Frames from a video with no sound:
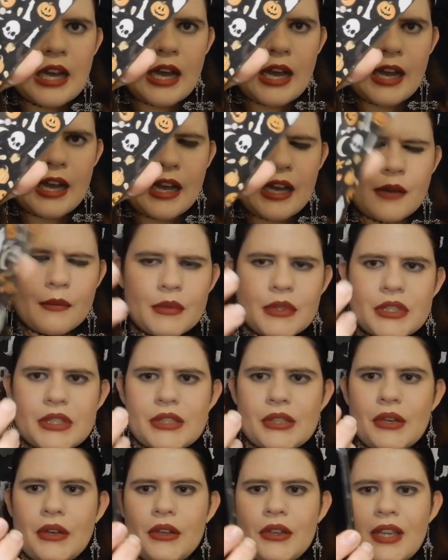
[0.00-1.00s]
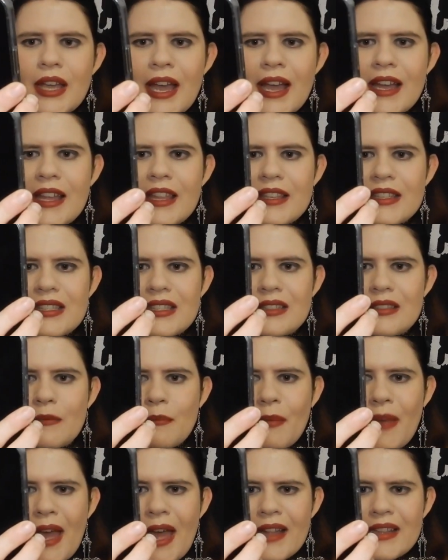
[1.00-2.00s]
Um, so it has
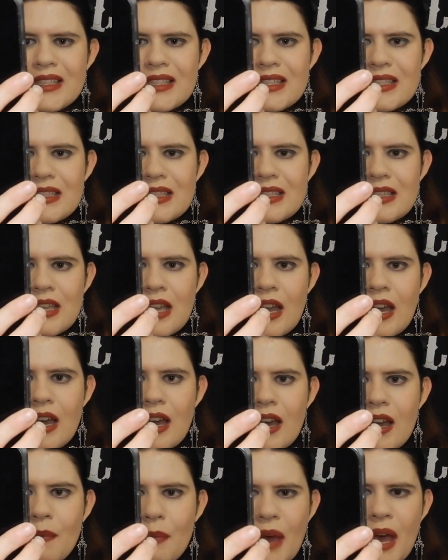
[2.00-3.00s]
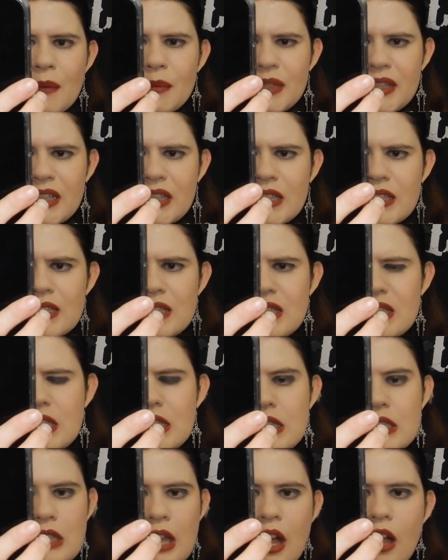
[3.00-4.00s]
bats, uh, pumpkins,
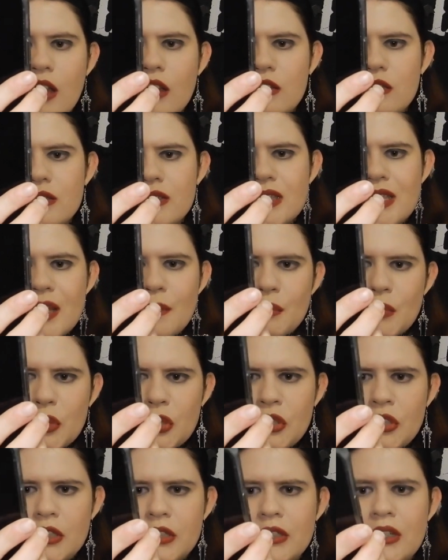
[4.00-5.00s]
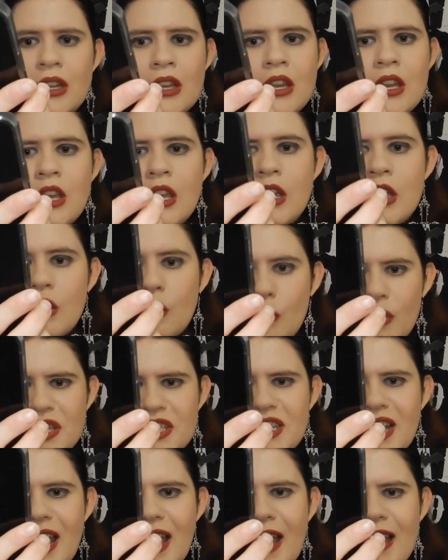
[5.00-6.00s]
skulls, a moon,
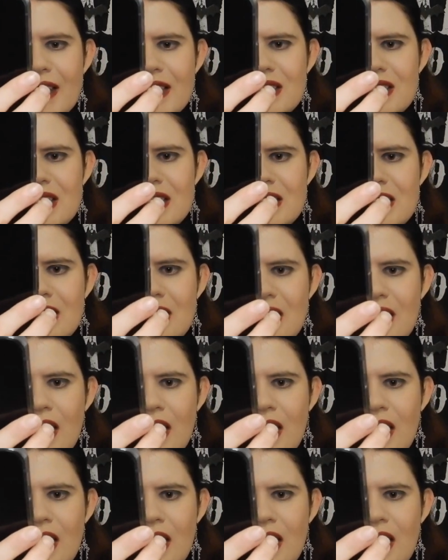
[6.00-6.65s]
witch hats,